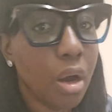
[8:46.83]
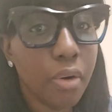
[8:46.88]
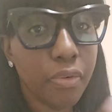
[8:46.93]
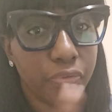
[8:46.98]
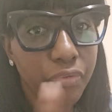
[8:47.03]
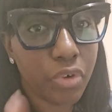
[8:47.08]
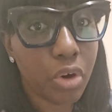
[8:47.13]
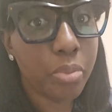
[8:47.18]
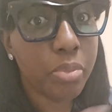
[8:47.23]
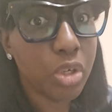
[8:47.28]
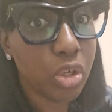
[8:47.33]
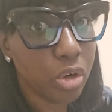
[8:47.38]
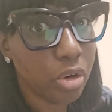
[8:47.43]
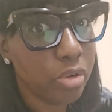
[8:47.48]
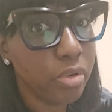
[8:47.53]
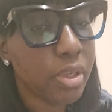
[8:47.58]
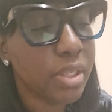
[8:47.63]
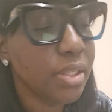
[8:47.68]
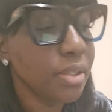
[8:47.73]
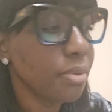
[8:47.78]
from
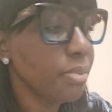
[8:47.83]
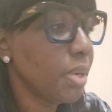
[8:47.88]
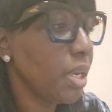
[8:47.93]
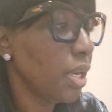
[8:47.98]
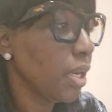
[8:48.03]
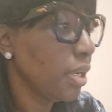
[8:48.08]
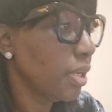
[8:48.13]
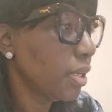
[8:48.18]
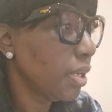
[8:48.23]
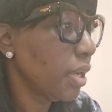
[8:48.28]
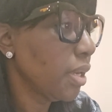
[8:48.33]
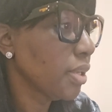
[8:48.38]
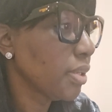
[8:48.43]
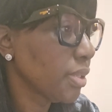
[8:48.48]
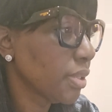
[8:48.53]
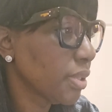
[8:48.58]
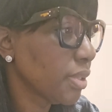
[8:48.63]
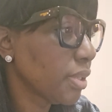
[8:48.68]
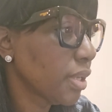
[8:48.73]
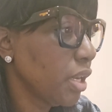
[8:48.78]
your resume.
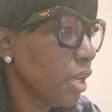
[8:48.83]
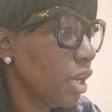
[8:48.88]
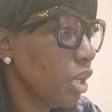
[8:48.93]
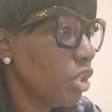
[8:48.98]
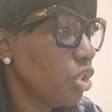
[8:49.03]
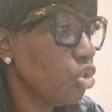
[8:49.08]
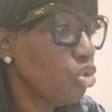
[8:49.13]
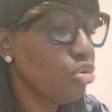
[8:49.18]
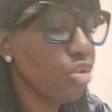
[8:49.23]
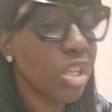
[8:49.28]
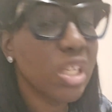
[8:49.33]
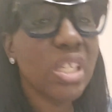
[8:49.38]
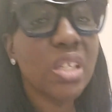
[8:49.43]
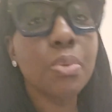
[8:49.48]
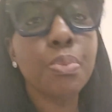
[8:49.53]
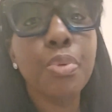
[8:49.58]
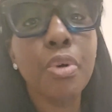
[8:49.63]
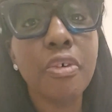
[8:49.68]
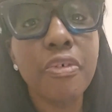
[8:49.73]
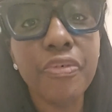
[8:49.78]
Yes.
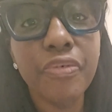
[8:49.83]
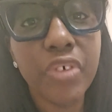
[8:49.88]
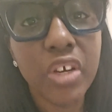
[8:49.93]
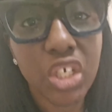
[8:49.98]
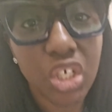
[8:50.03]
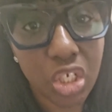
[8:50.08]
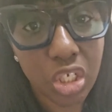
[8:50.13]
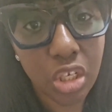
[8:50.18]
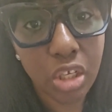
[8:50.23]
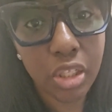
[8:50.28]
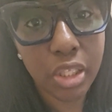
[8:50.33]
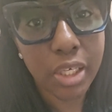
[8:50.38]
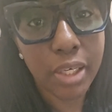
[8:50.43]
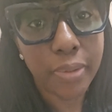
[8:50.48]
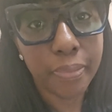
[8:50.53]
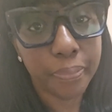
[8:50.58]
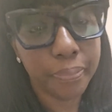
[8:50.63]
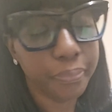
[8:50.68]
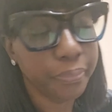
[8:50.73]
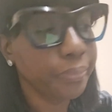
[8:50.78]
Dress
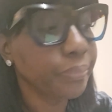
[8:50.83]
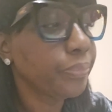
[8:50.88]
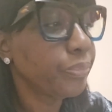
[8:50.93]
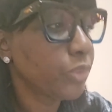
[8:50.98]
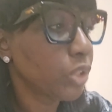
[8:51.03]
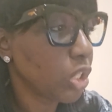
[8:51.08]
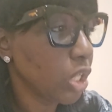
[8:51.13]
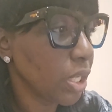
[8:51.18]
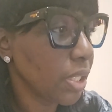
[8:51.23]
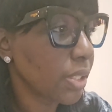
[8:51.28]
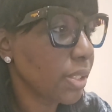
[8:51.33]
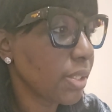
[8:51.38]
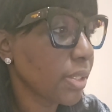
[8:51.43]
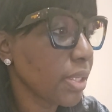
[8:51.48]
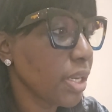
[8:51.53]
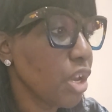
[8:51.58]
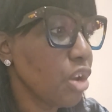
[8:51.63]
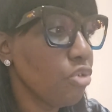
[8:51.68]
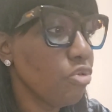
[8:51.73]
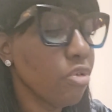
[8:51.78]
professionally.
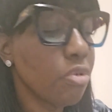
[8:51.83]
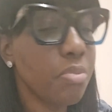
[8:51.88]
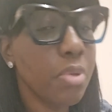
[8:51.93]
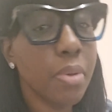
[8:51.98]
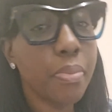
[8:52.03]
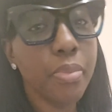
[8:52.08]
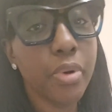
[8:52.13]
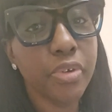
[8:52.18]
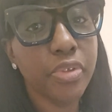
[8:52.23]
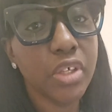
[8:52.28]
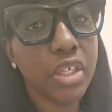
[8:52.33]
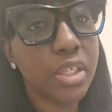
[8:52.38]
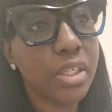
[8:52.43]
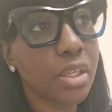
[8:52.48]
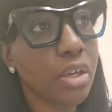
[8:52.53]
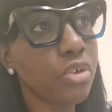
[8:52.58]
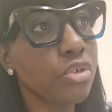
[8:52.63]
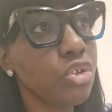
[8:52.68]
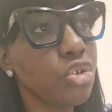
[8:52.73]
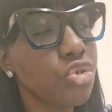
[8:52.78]
Yes. Remember, this
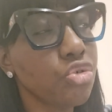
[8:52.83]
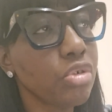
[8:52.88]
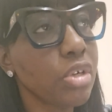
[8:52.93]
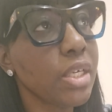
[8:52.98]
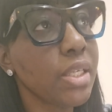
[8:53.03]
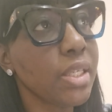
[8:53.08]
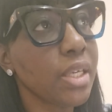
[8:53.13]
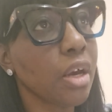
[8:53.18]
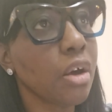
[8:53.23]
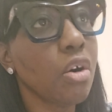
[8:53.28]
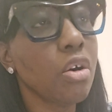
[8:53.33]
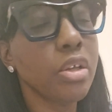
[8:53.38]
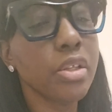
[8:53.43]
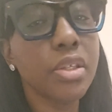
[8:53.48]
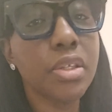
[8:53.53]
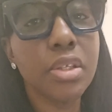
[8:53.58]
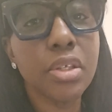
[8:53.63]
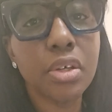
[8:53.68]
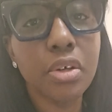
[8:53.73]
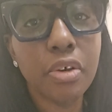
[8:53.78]
country is a
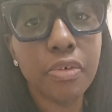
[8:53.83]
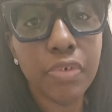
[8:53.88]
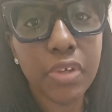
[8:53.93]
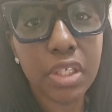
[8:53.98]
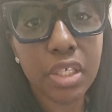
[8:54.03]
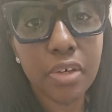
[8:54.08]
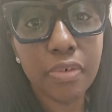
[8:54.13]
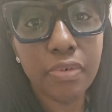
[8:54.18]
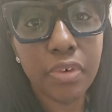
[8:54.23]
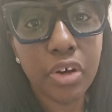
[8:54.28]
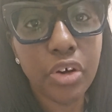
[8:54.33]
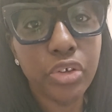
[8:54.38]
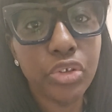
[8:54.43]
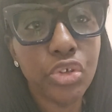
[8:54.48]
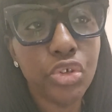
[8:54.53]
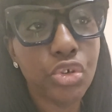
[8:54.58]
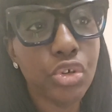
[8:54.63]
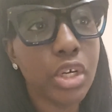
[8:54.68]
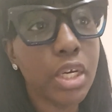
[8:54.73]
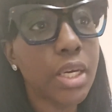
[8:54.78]
conservative
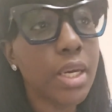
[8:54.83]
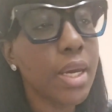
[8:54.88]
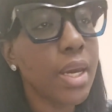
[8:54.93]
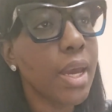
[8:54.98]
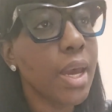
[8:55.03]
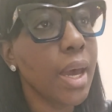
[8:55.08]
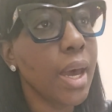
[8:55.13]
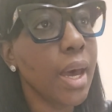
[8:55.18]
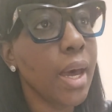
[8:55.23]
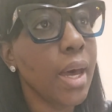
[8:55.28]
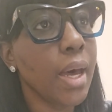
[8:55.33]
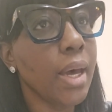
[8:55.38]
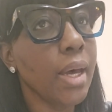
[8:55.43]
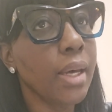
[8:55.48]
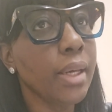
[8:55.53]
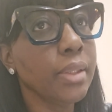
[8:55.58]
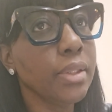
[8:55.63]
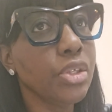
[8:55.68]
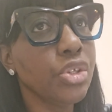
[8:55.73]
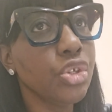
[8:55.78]
country,
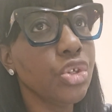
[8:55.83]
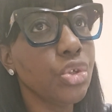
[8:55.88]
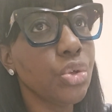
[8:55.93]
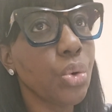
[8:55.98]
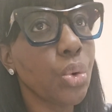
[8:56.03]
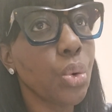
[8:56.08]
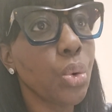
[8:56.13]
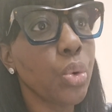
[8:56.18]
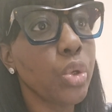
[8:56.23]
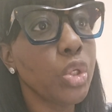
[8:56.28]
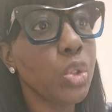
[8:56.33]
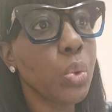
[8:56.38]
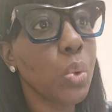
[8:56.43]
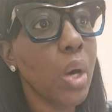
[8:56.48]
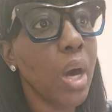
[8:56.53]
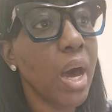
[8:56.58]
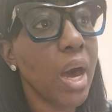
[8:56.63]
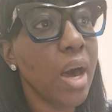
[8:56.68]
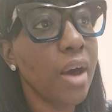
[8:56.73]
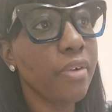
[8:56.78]
and so you
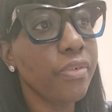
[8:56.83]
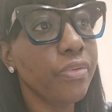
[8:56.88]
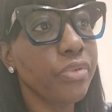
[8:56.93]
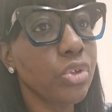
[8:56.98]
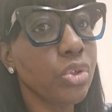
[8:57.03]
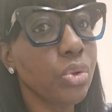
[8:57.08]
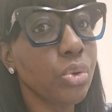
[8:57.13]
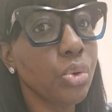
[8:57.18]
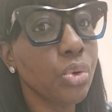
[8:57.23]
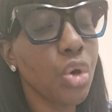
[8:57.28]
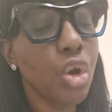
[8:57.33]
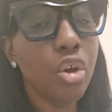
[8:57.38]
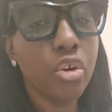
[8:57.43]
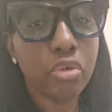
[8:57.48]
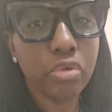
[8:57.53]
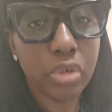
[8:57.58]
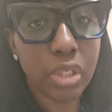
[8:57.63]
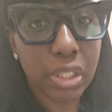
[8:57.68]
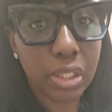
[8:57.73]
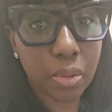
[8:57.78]
have to
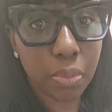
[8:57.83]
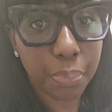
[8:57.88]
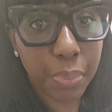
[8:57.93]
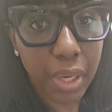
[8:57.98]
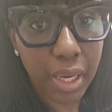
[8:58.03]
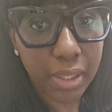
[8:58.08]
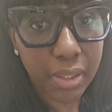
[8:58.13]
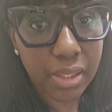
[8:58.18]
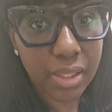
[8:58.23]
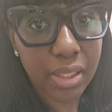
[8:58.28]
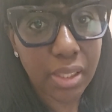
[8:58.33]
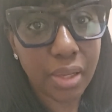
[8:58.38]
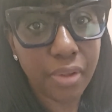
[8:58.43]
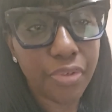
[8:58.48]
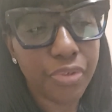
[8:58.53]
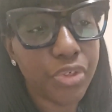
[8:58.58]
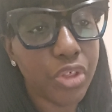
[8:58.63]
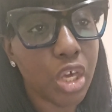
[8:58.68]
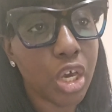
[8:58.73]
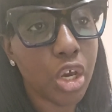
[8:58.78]
respect
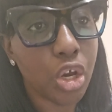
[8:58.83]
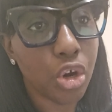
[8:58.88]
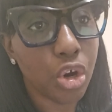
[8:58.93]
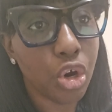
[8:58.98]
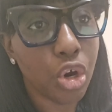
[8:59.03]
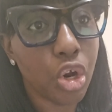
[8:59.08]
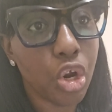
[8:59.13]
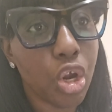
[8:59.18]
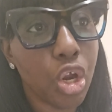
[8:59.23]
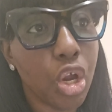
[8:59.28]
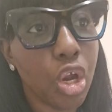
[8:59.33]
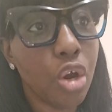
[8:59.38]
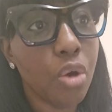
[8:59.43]
their